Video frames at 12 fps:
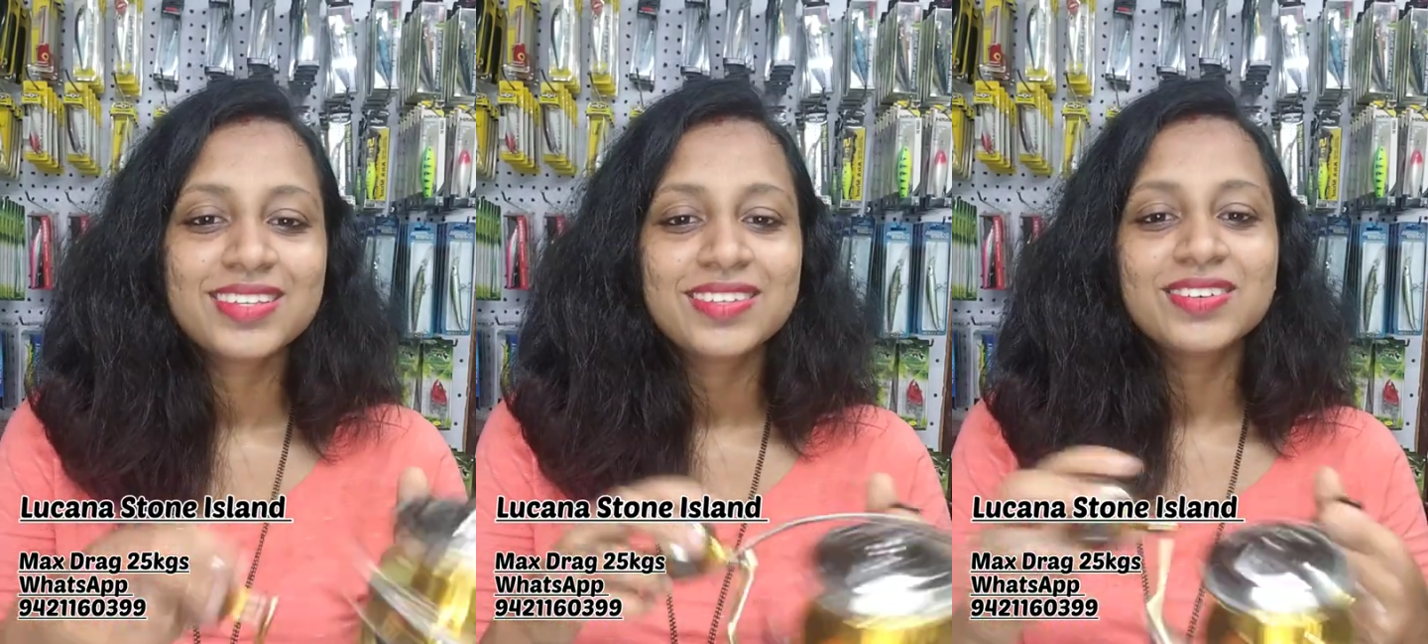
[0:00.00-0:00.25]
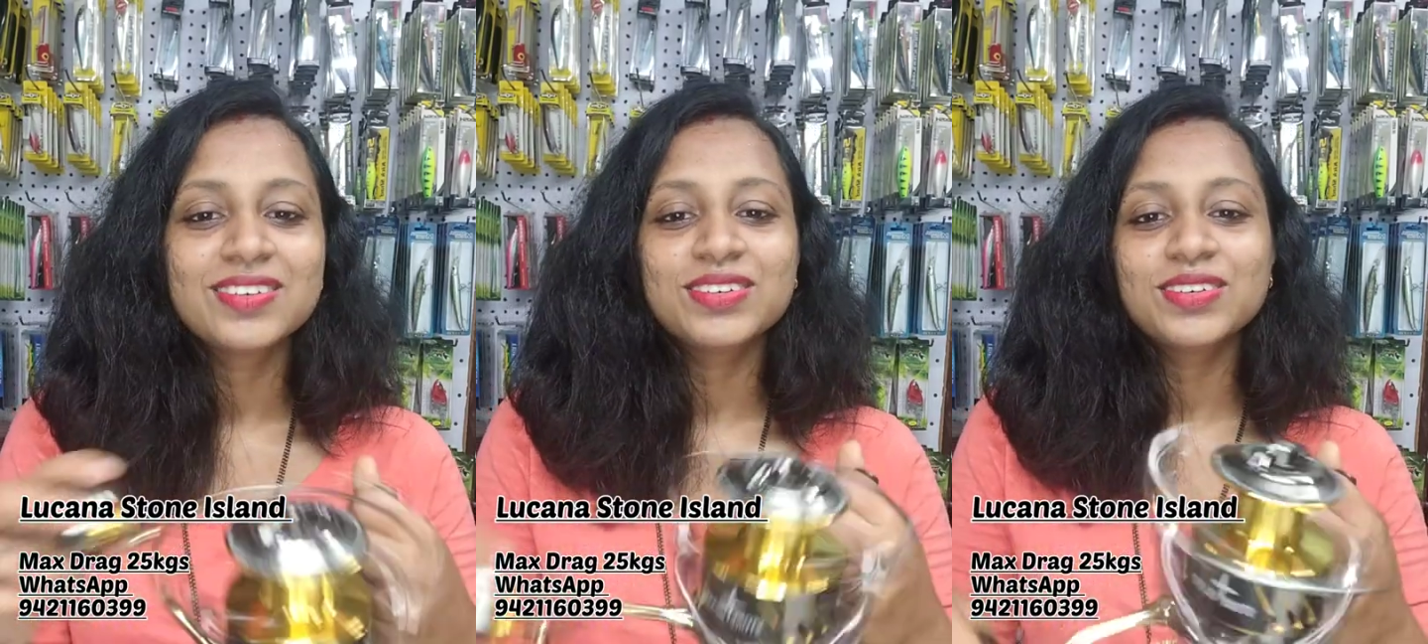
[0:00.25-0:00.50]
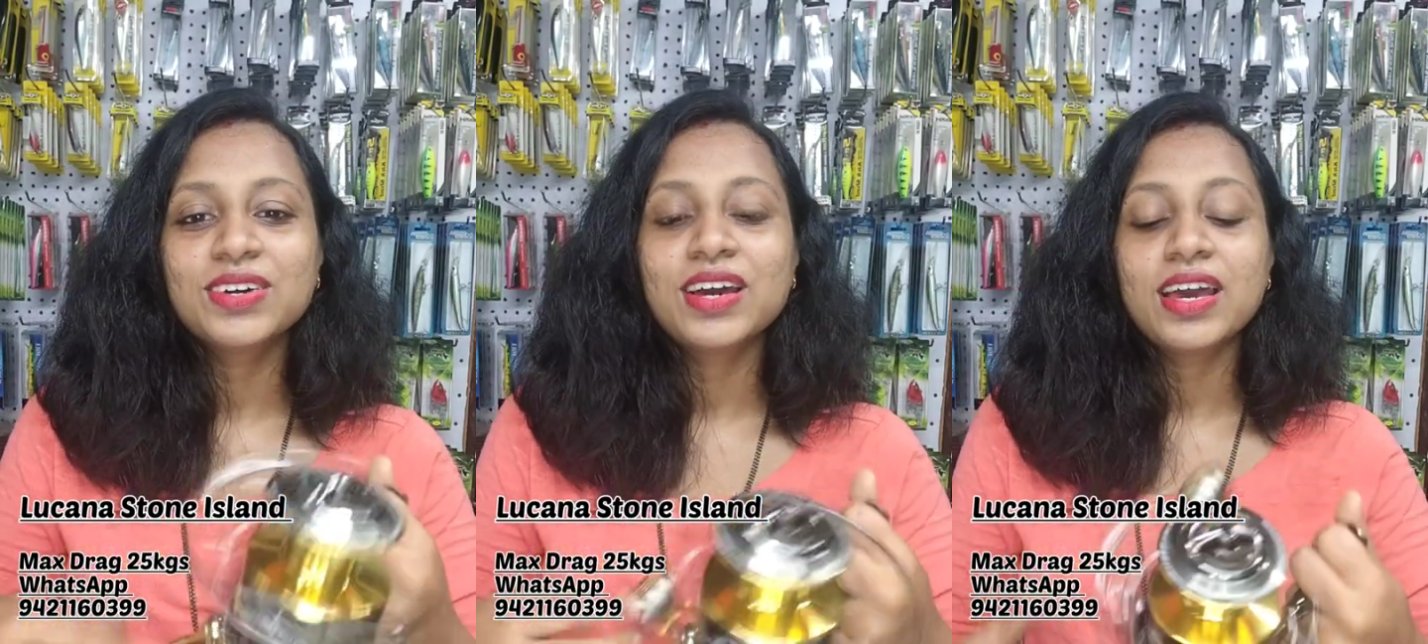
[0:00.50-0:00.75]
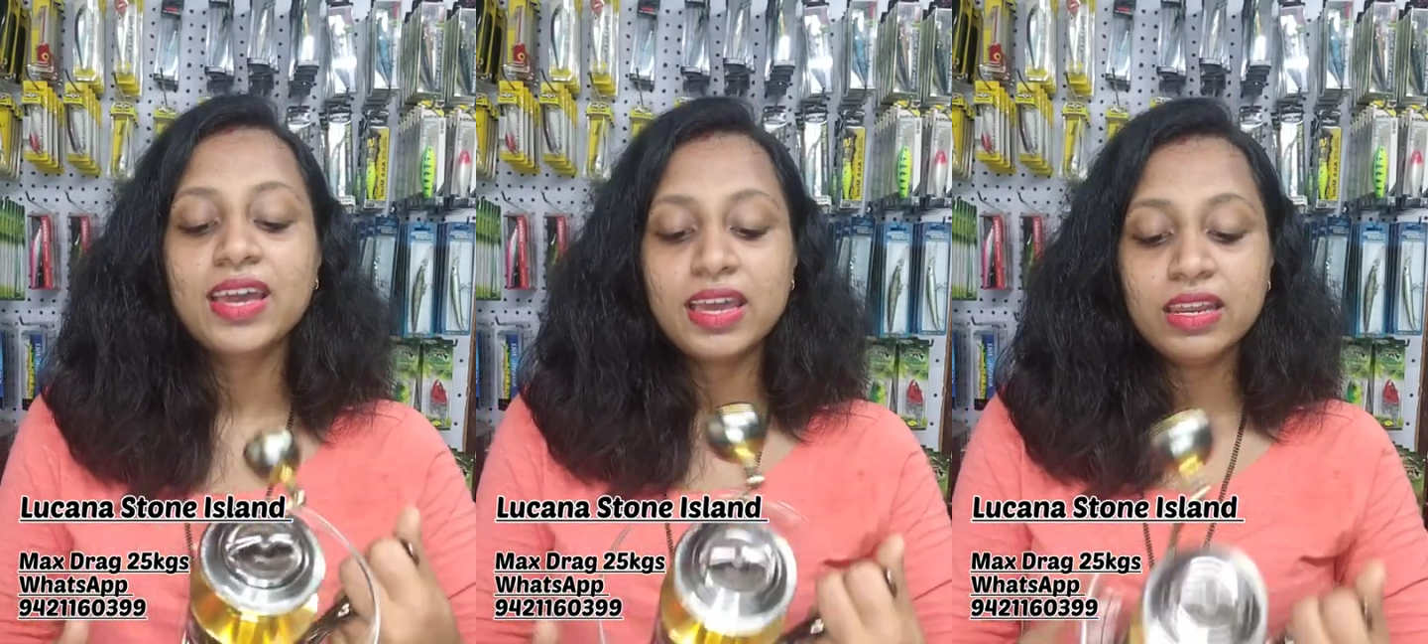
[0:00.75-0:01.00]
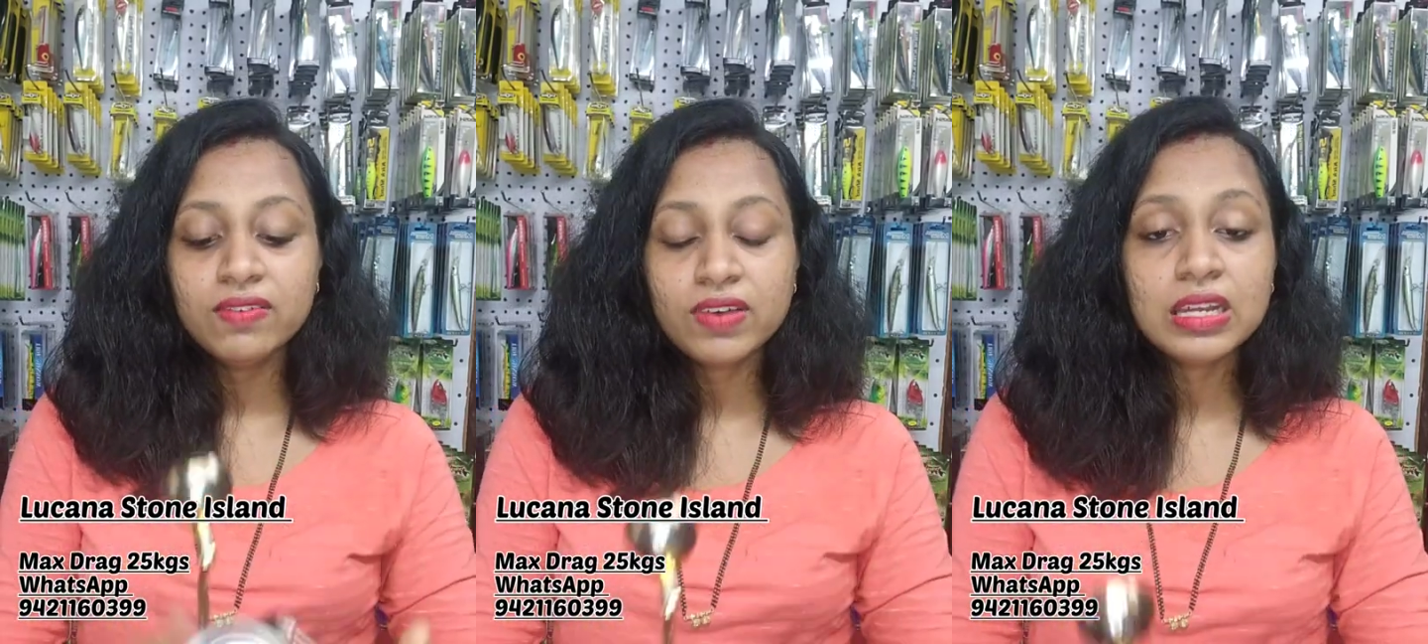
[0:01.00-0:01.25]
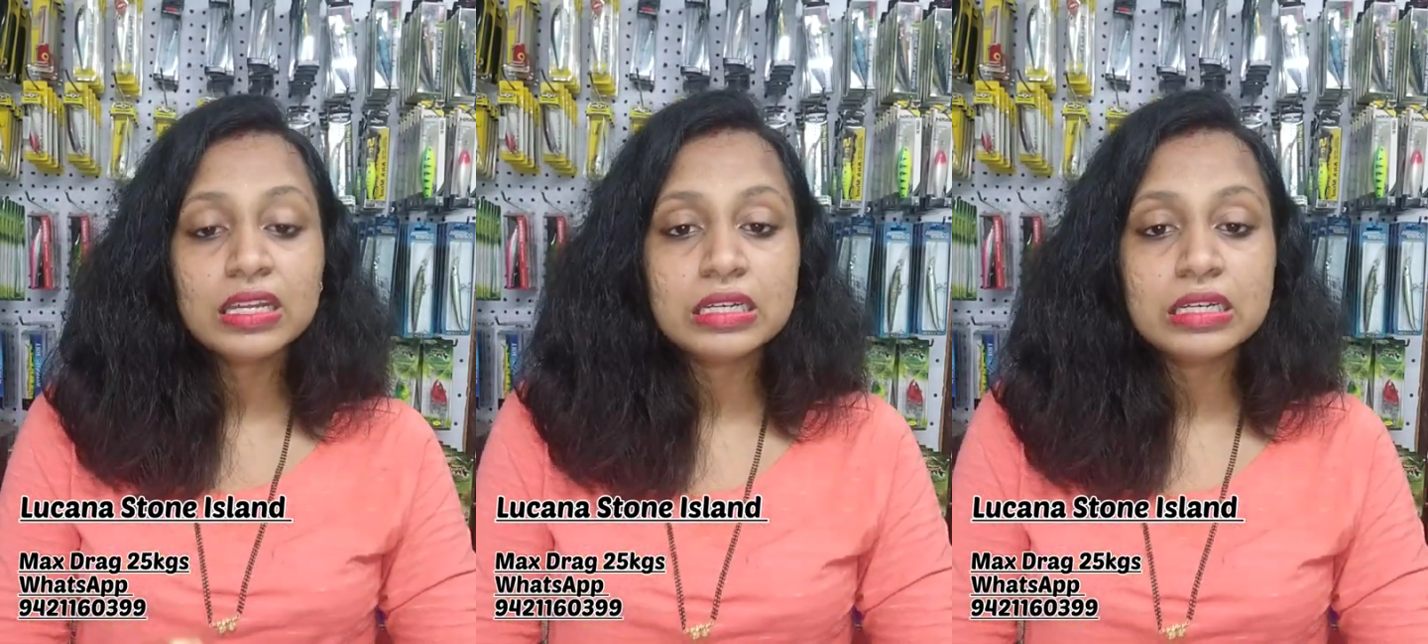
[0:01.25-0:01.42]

So anyone